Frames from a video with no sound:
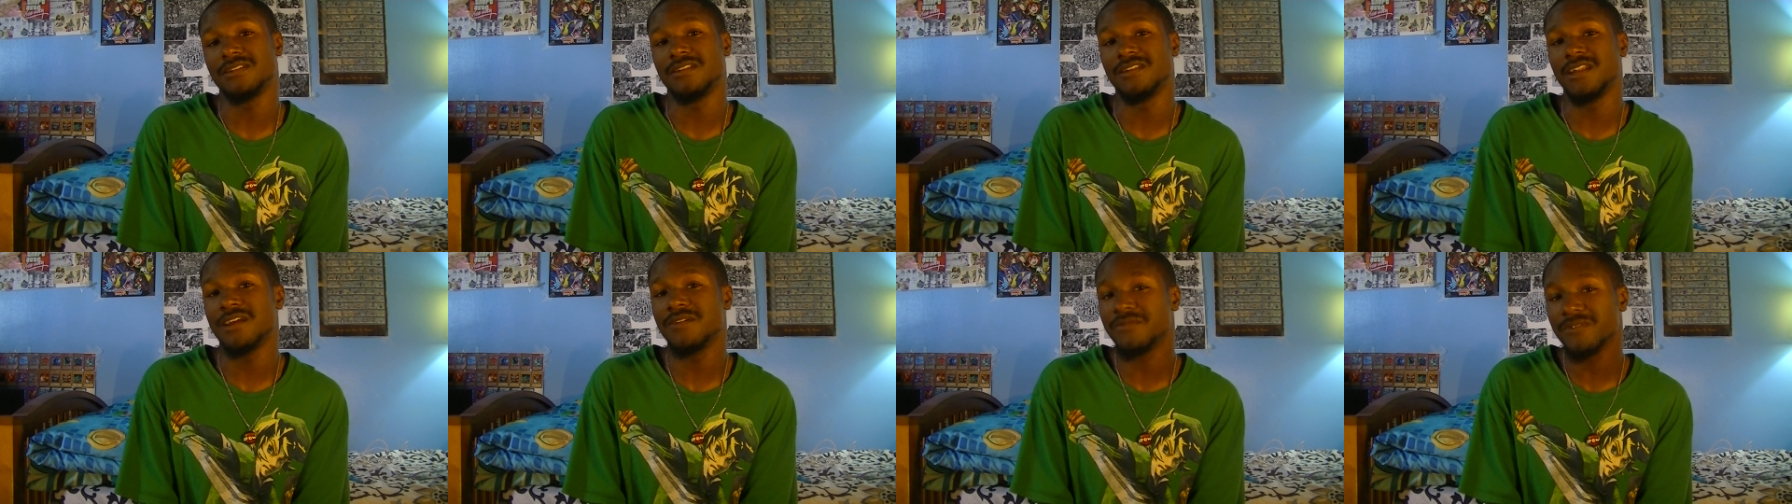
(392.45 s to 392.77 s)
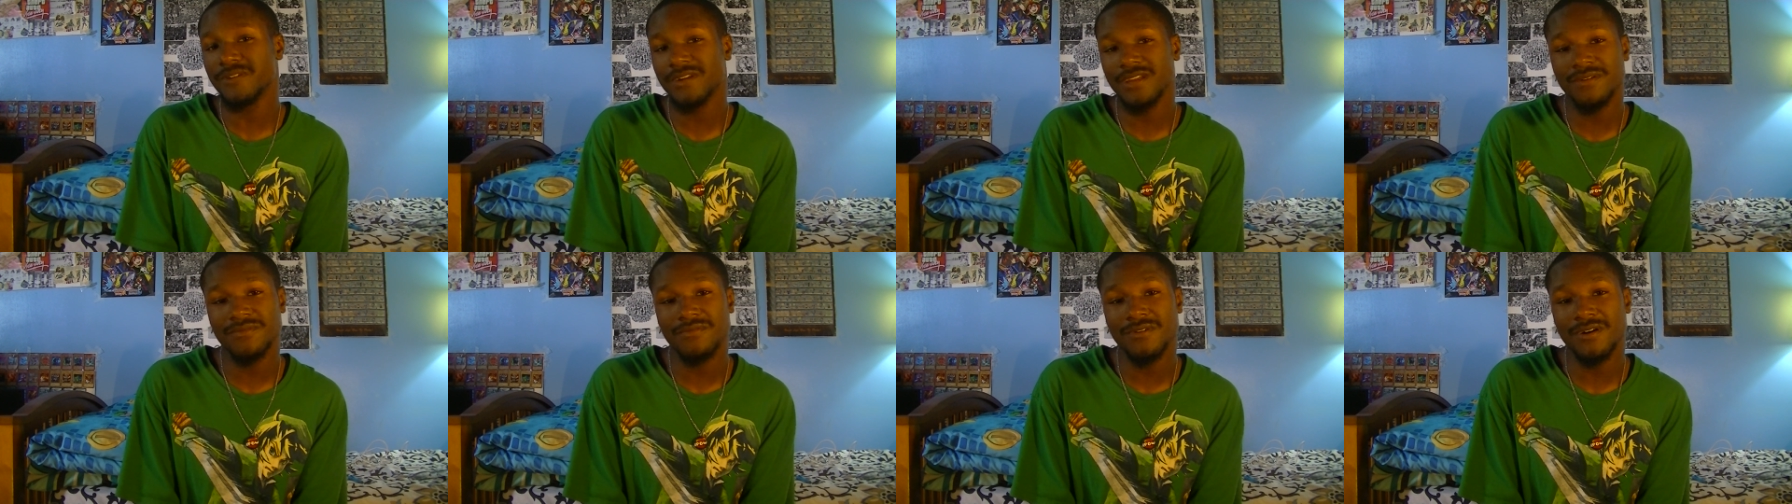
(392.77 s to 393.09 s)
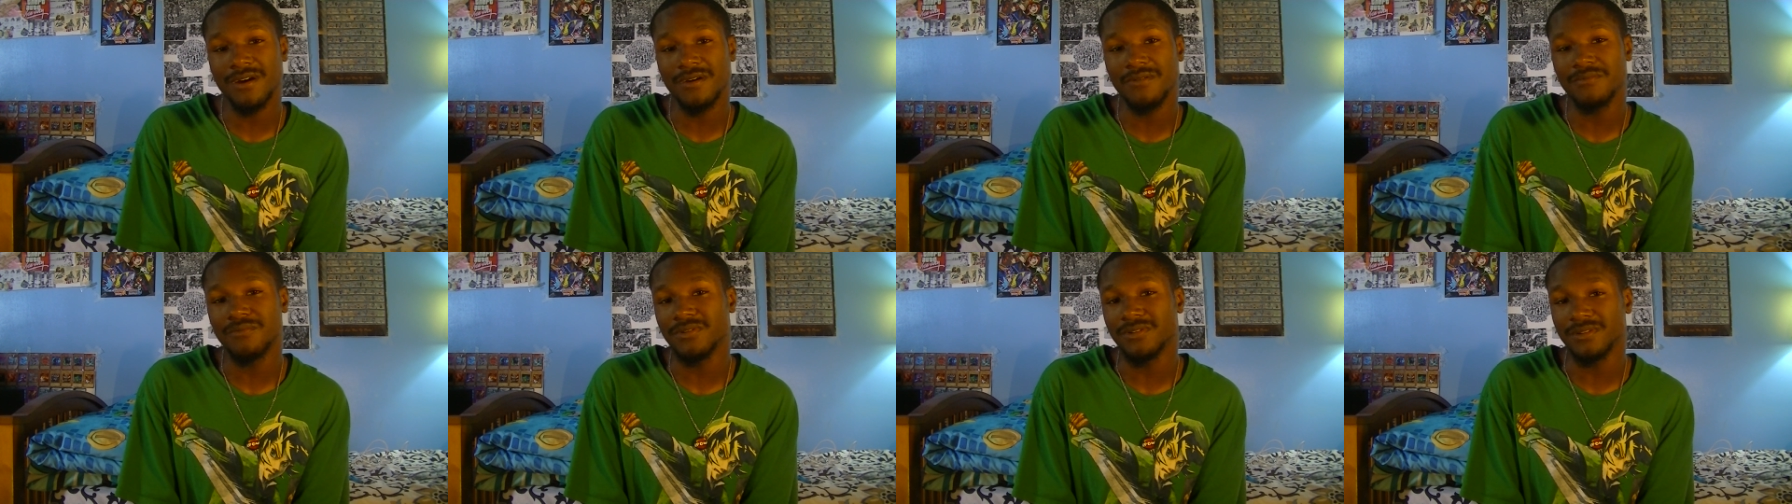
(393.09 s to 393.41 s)
Never give
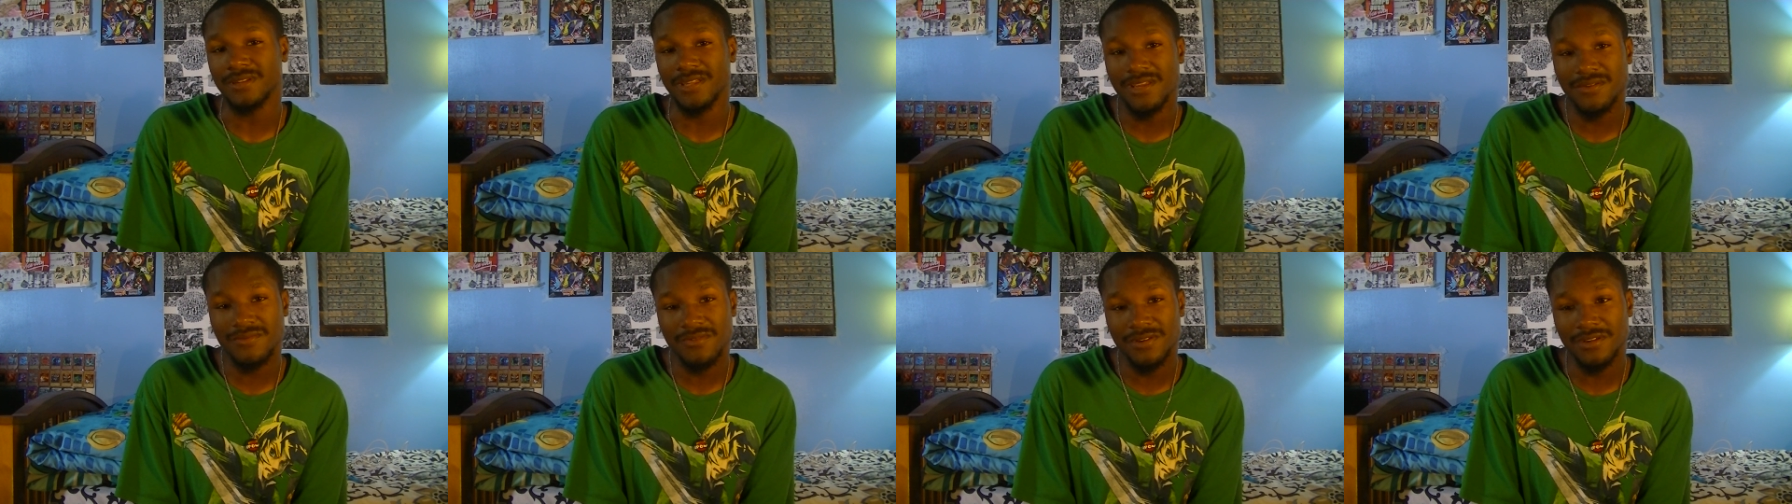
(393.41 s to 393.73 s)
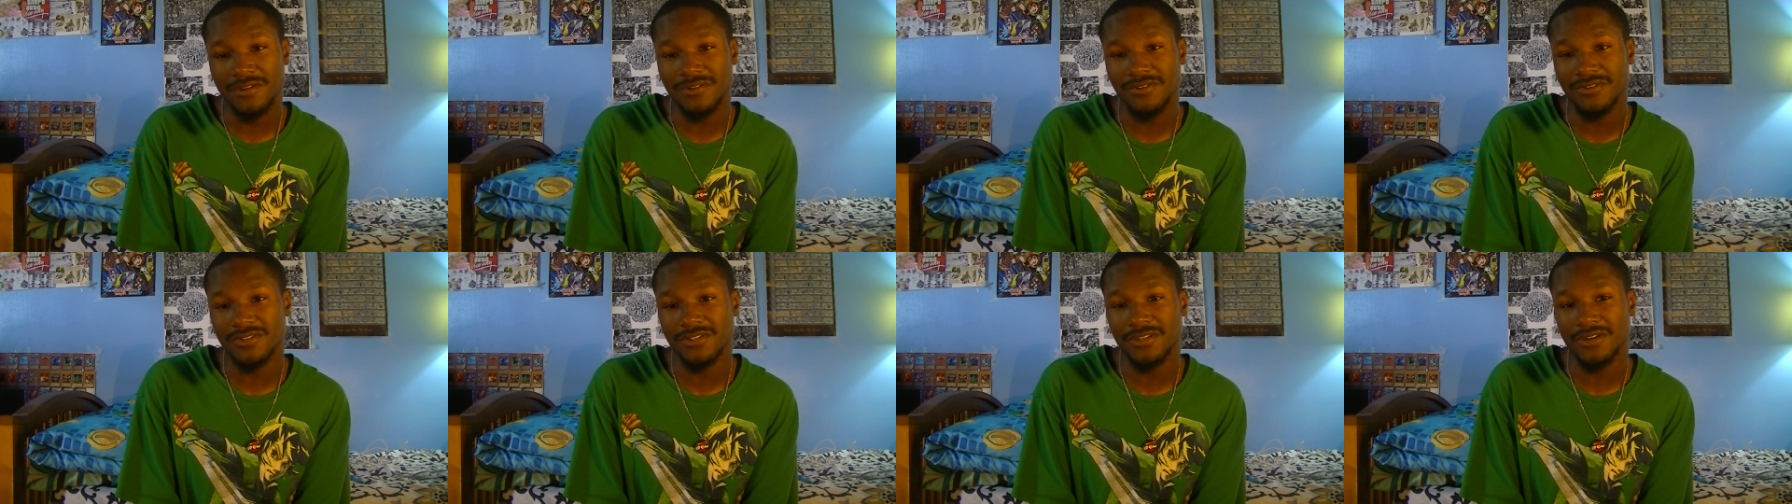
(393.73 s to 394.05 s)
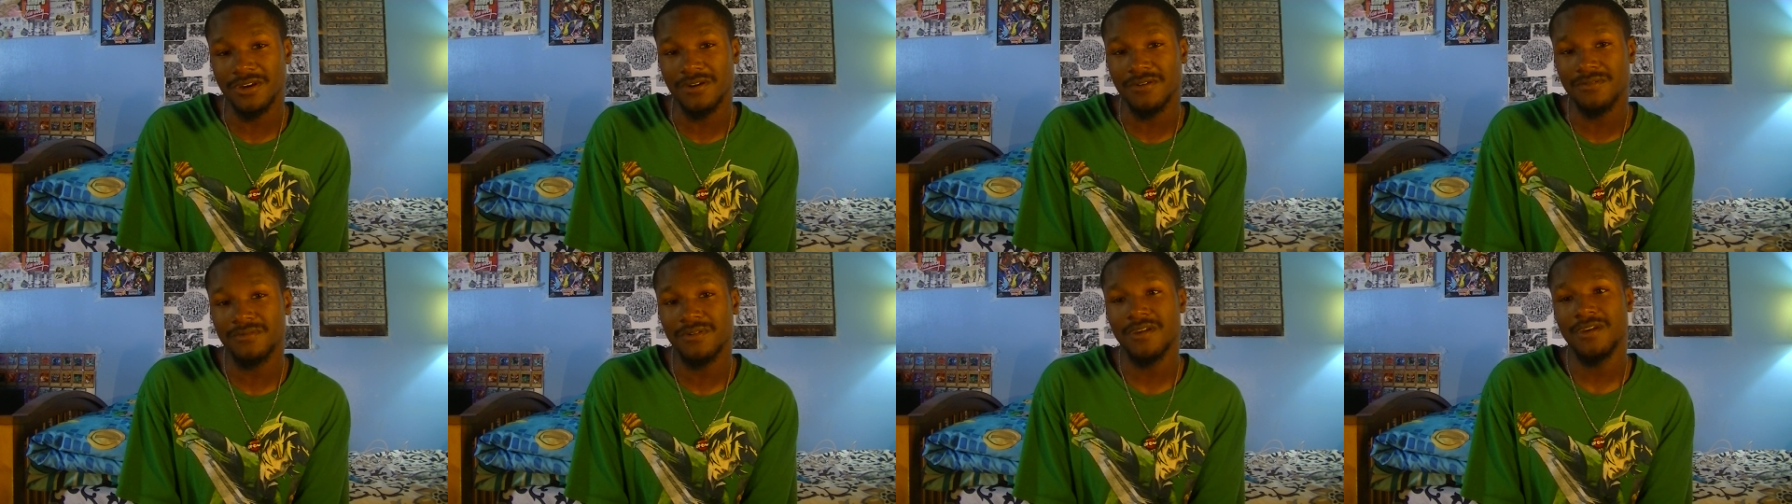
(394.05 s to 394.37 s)
up. Believe in
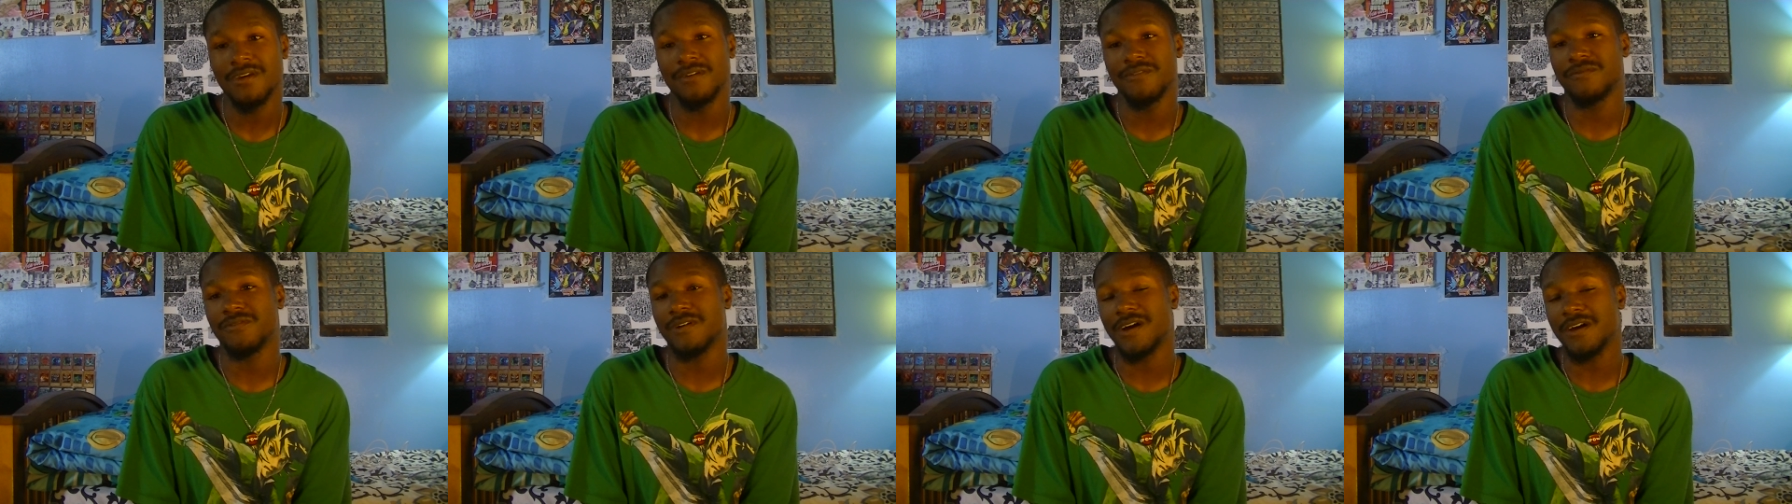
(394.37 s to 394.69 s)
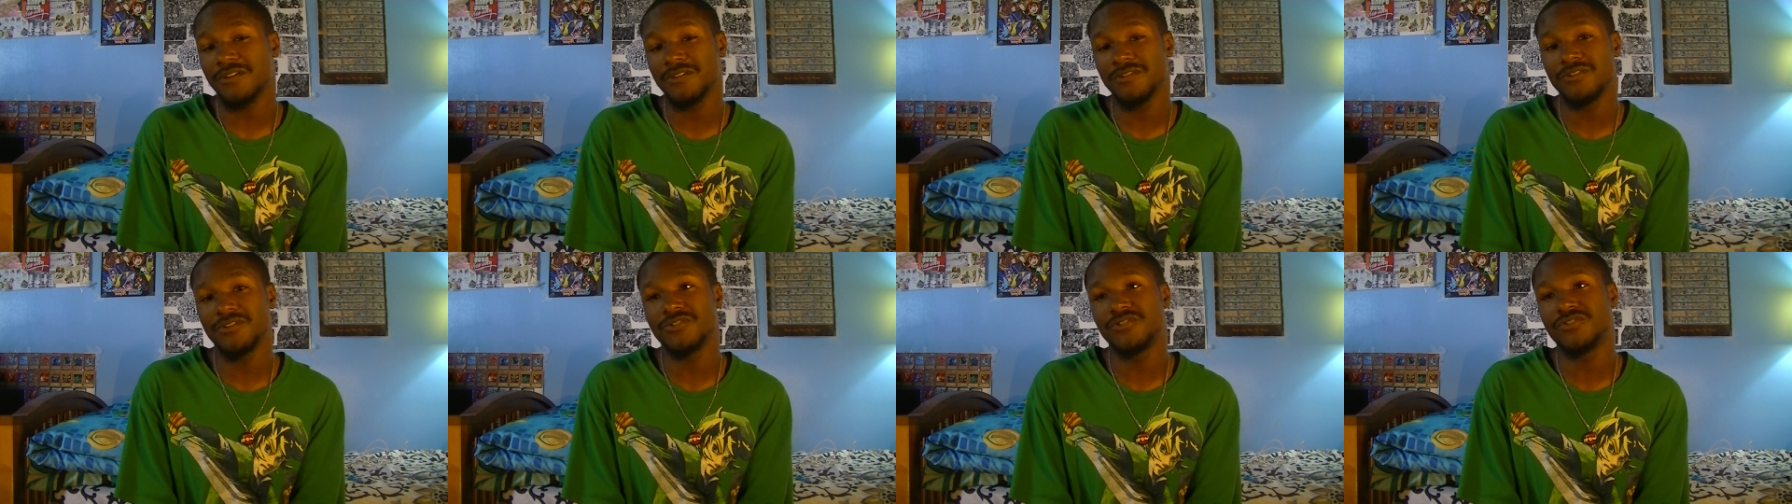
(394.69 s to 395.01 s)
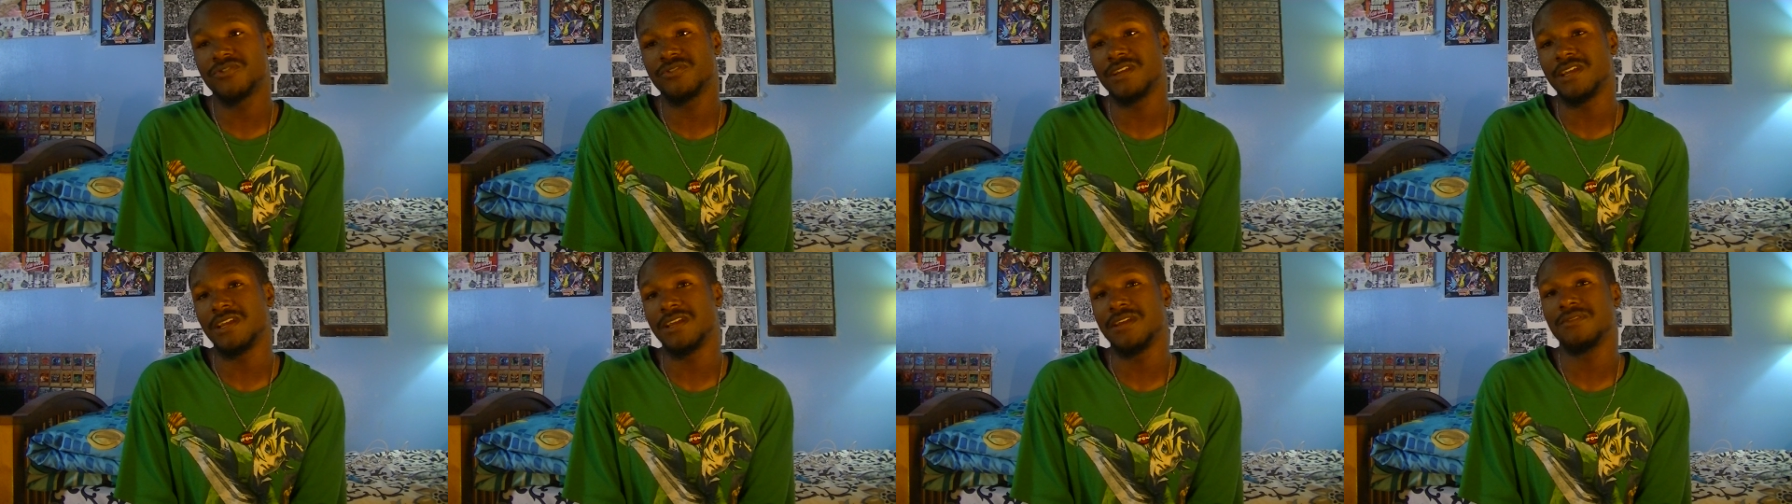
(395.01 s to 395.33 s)
yourself. Follow your
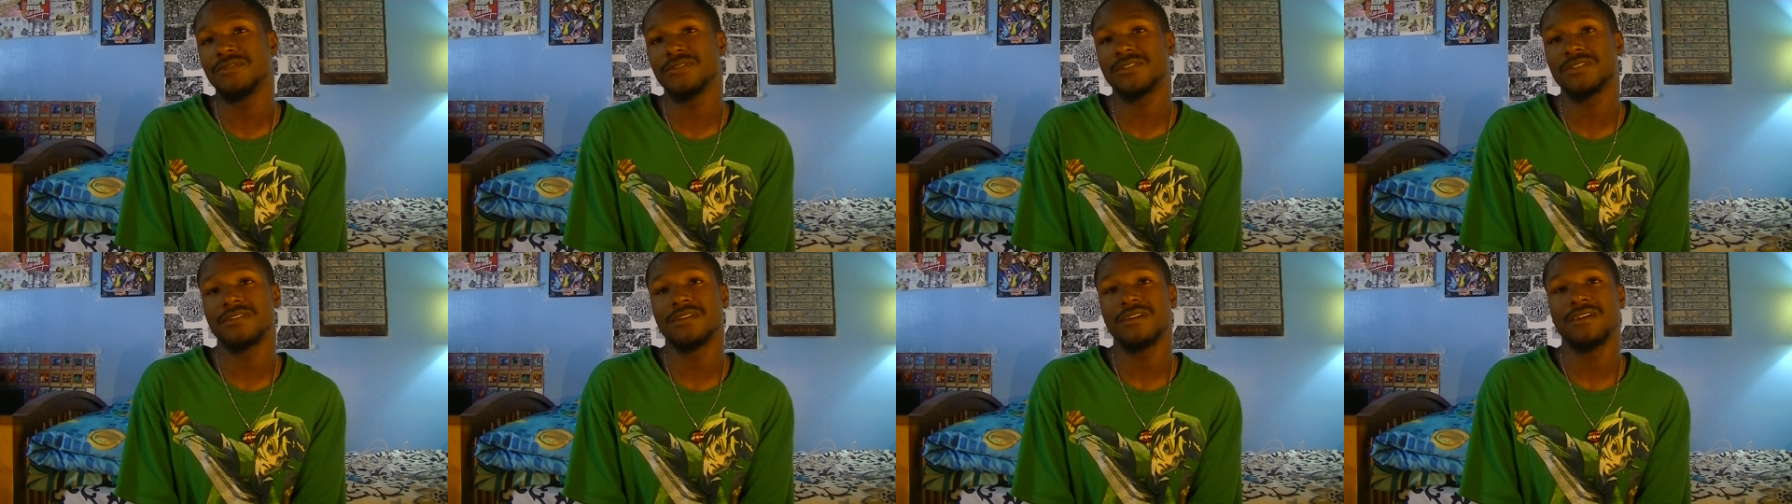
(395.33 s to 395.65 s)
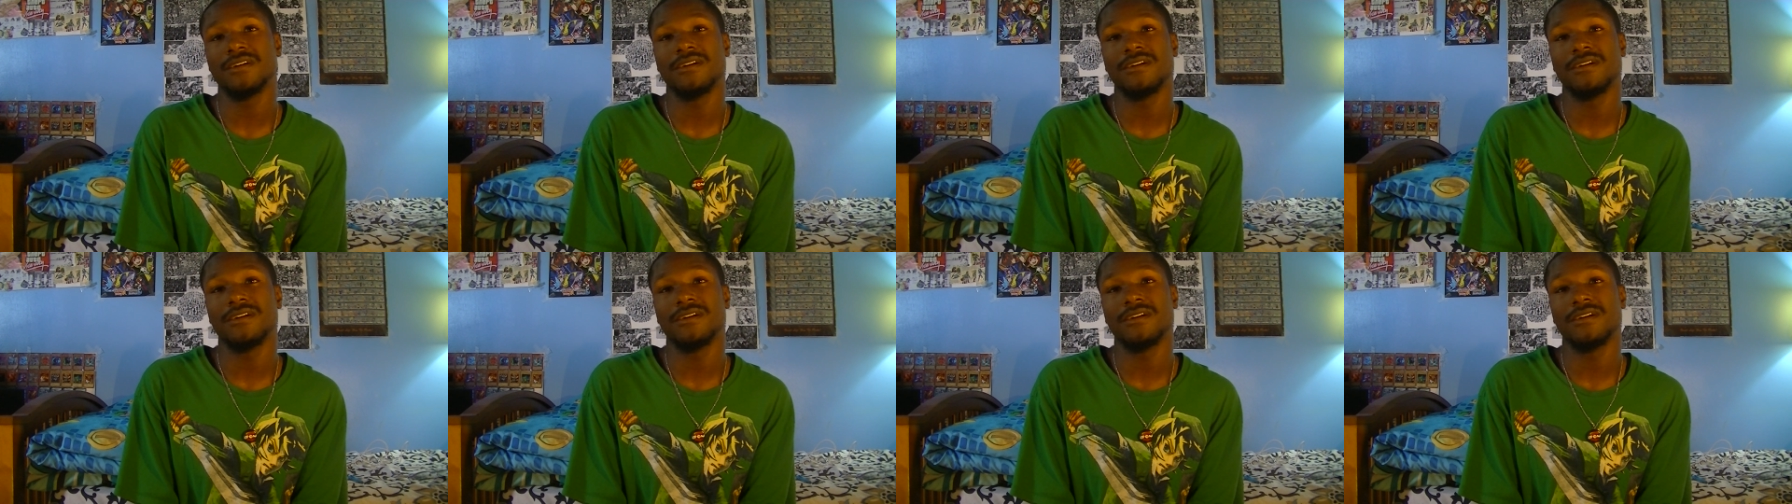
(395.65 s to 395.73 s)
dreams.